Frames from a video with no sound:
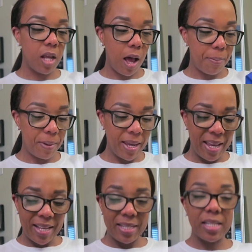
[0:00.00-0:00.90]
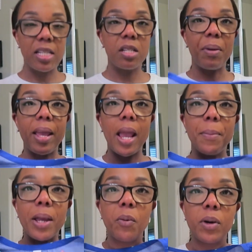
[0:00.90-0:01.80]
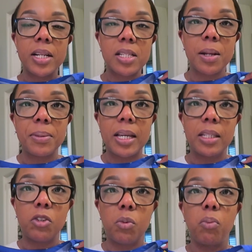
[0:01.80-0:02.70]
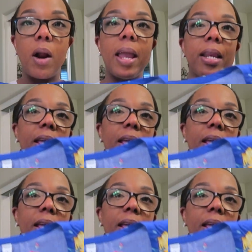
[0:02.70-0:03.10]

top since it's Miami, I wanted something a little bright